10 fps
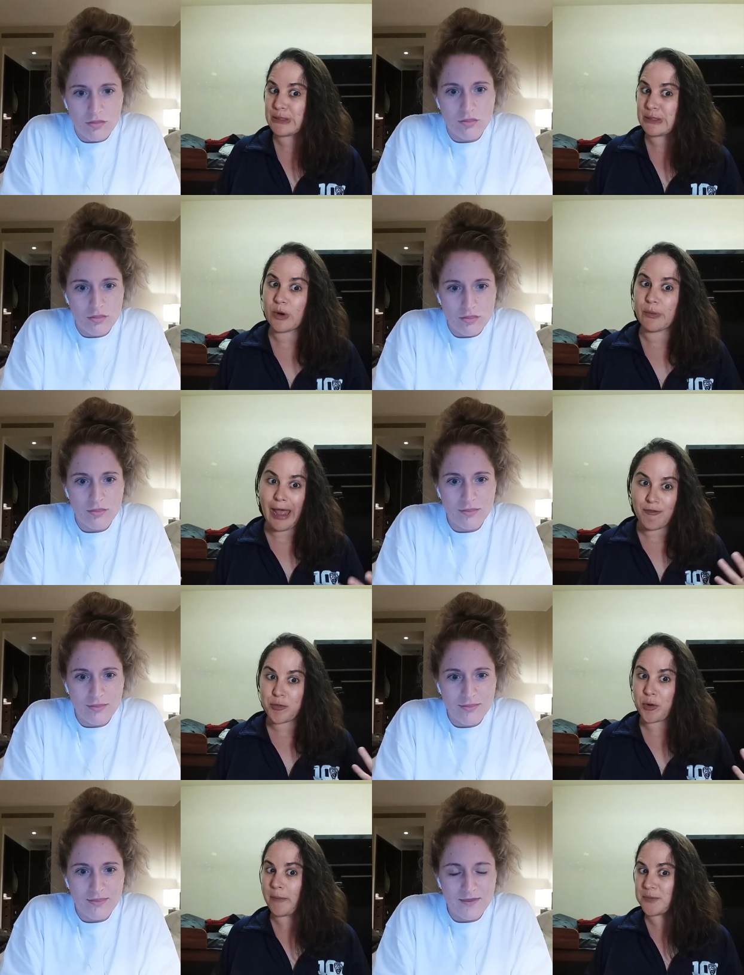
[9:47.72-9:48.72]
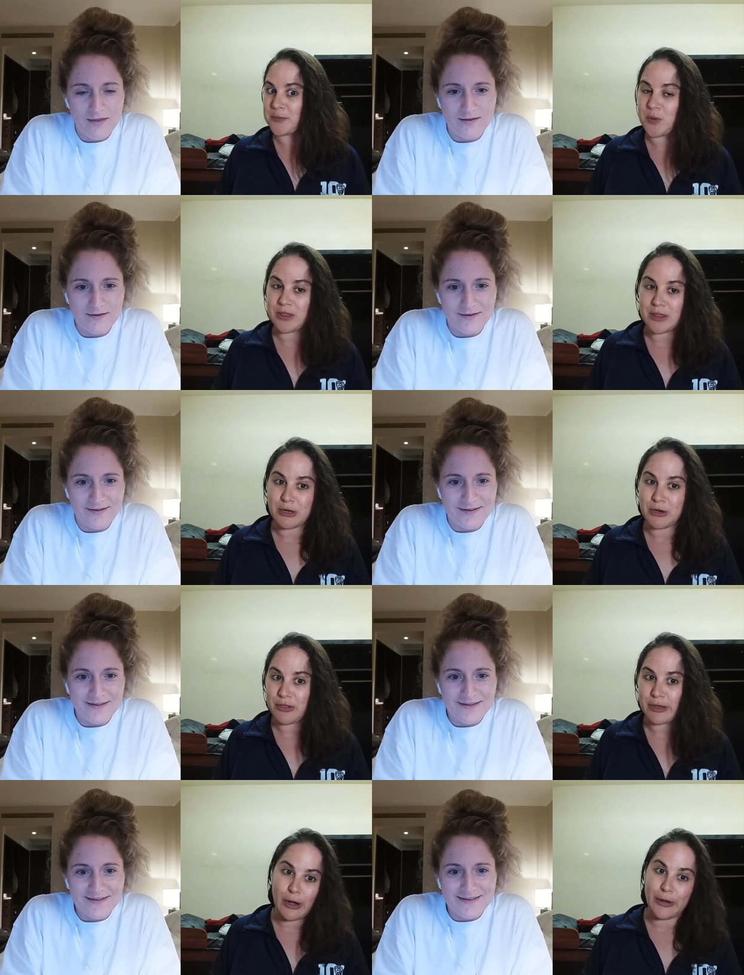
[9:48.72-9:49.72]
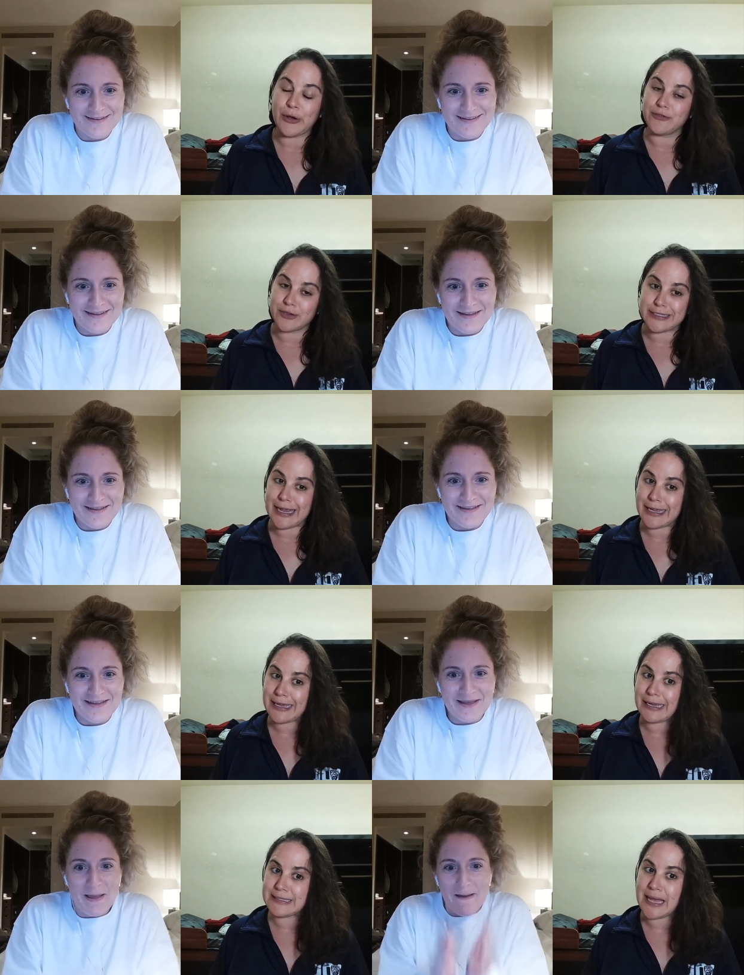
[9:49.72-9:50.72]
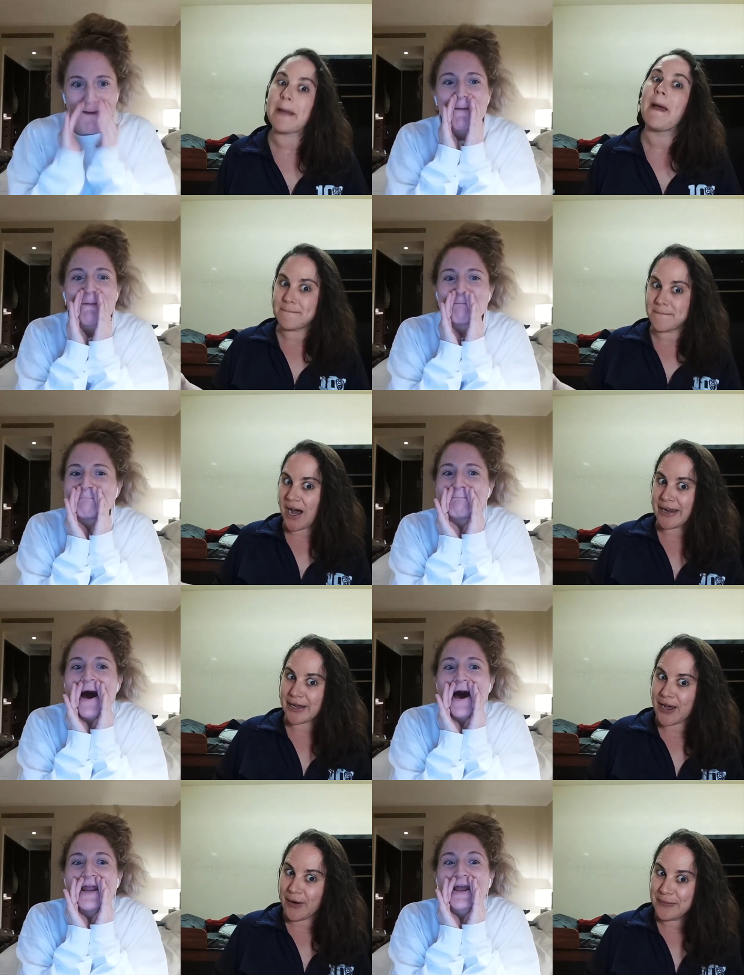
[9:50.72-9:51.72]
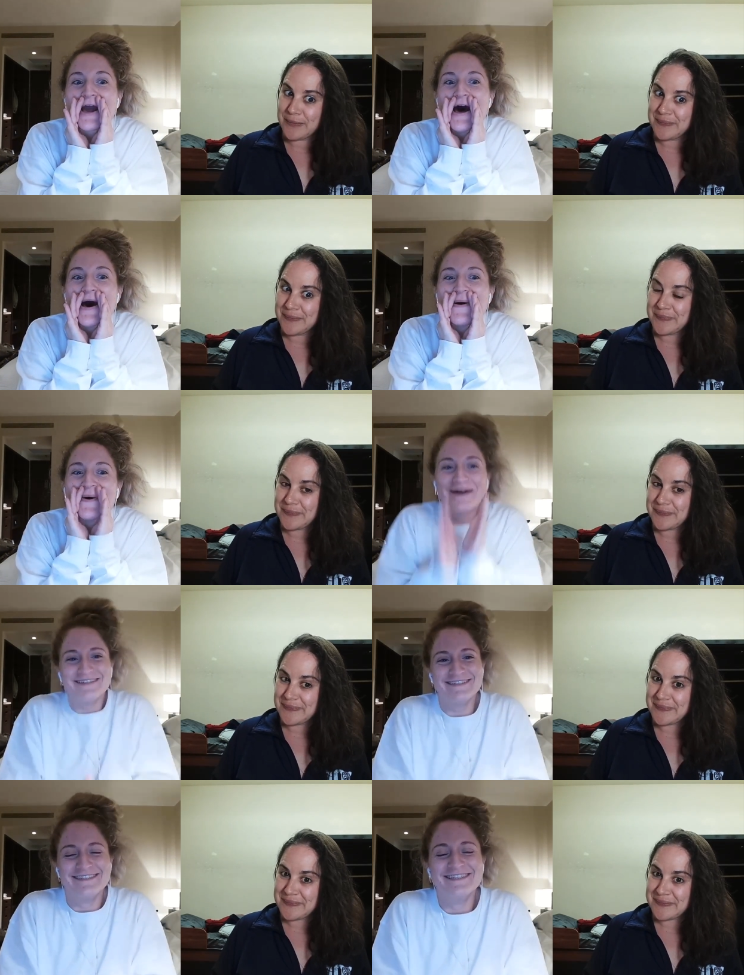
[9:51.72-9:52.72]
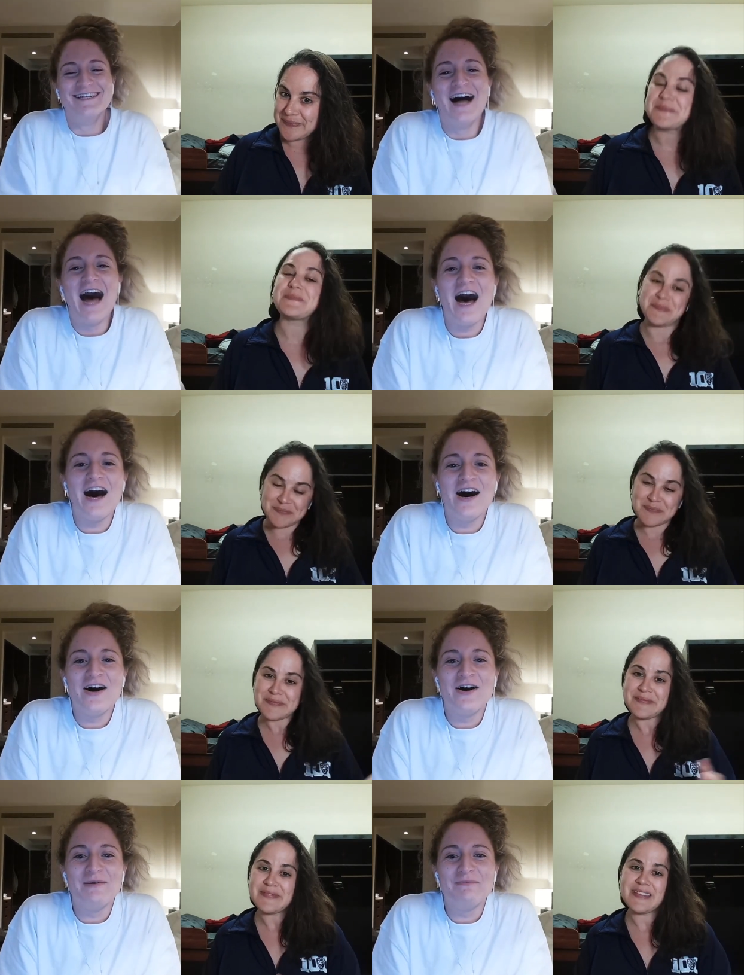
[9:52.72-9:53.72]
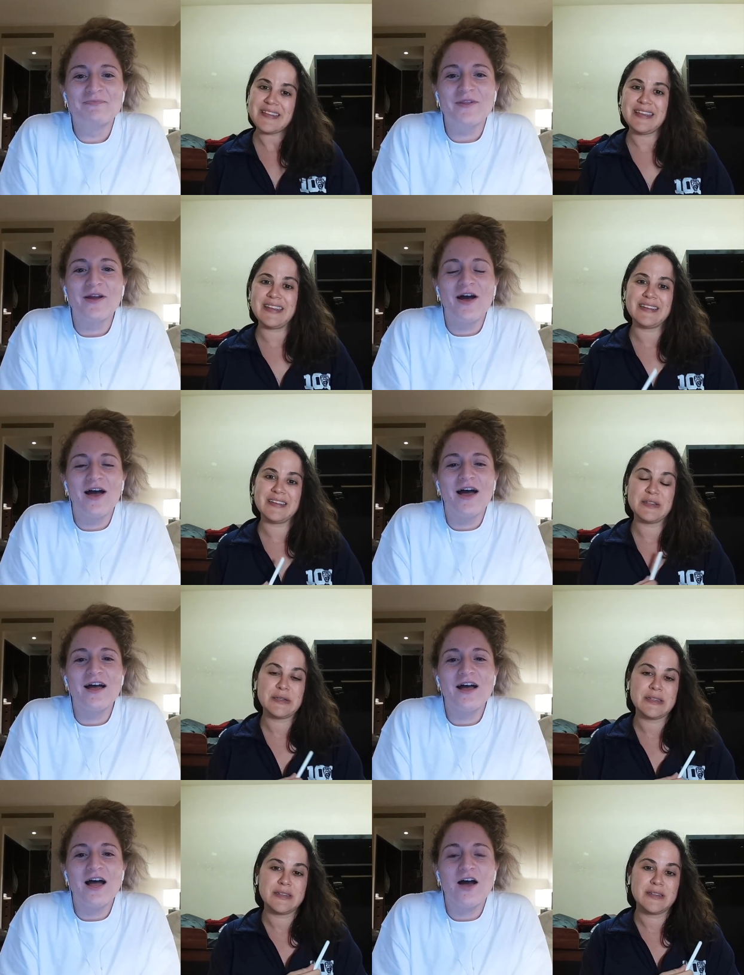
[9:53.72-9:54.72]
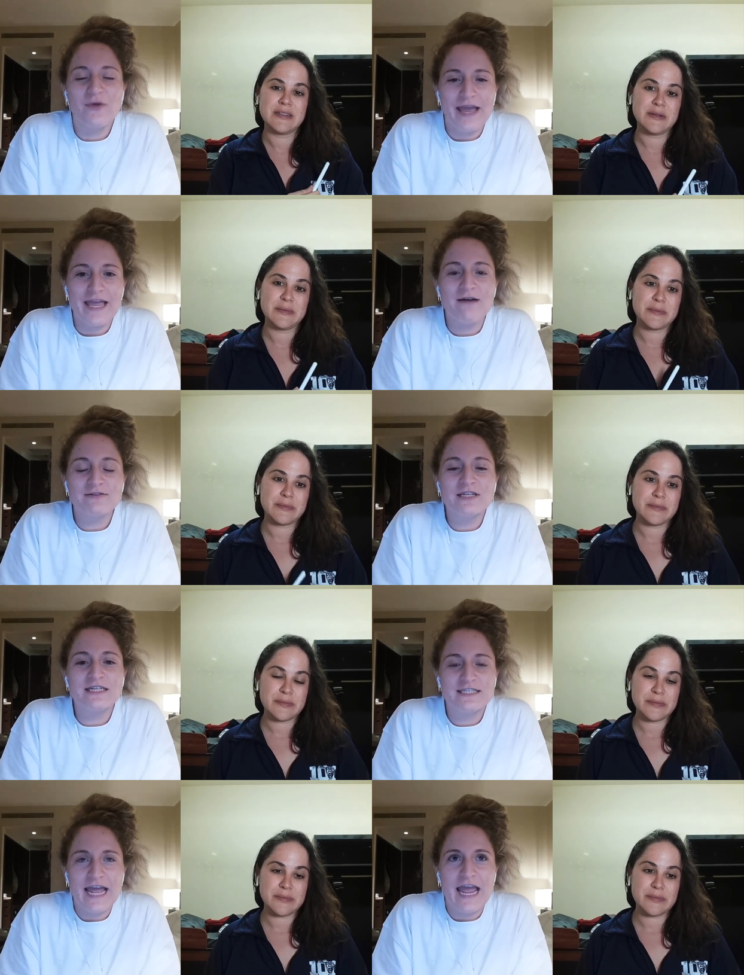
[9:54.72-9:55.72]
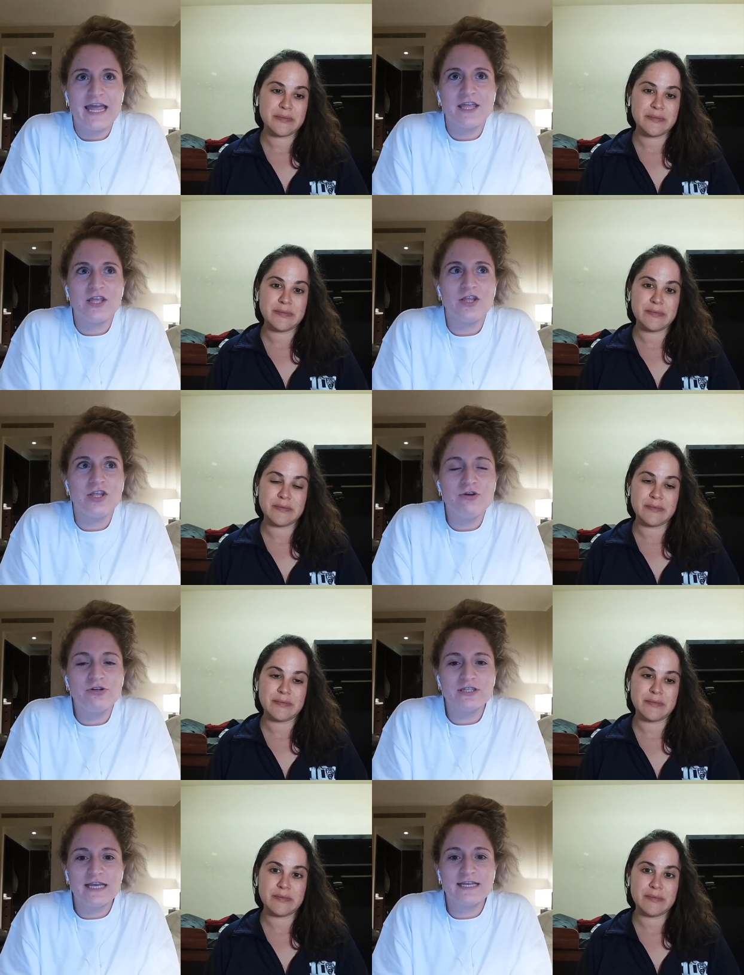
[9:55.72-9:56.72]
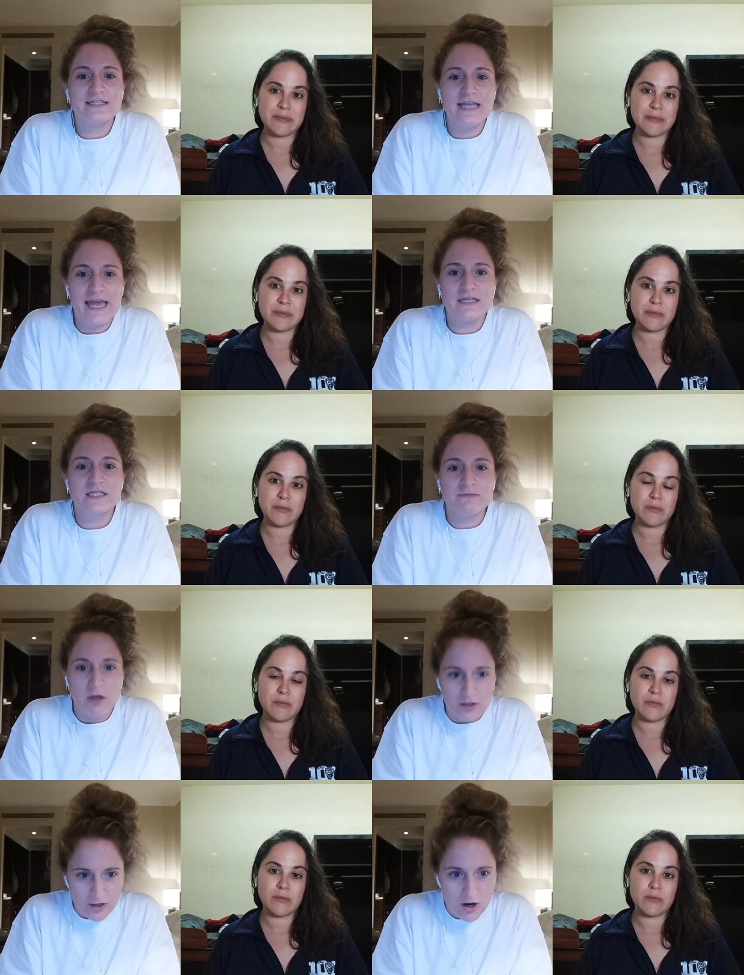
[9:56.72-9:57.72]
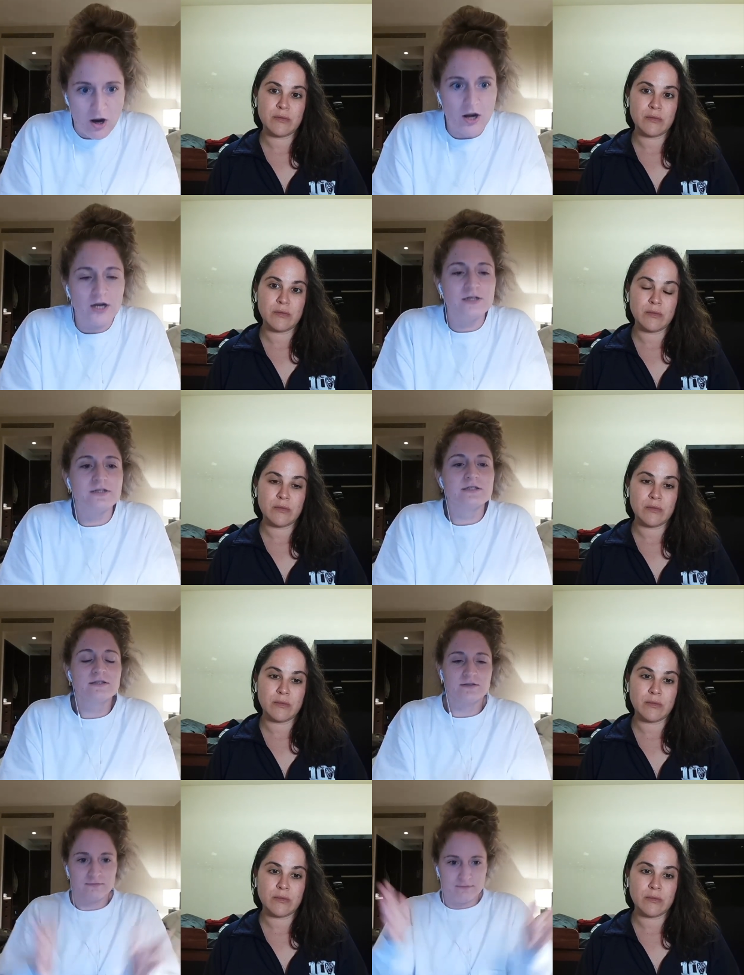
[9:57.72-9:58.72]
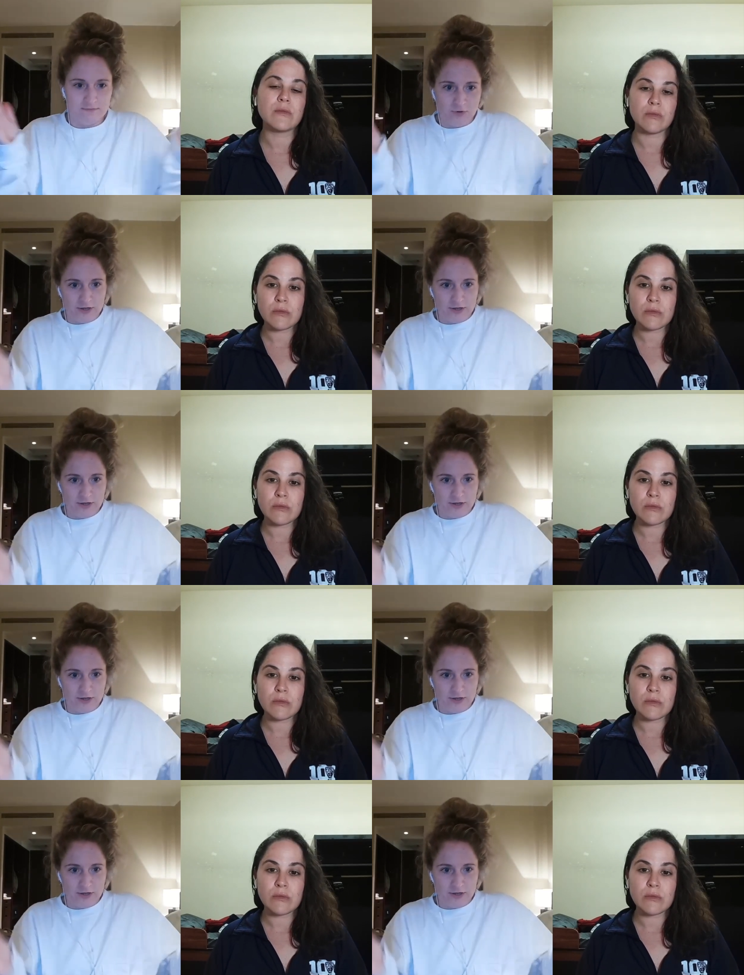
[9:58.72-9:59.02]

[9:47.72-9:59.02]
Speaker 1: we have problems with a little thing called overtaking in, say, Monaco. Monaco.
Speaker 2: Um, okay. I was going to say, you just like saying smaller cars, more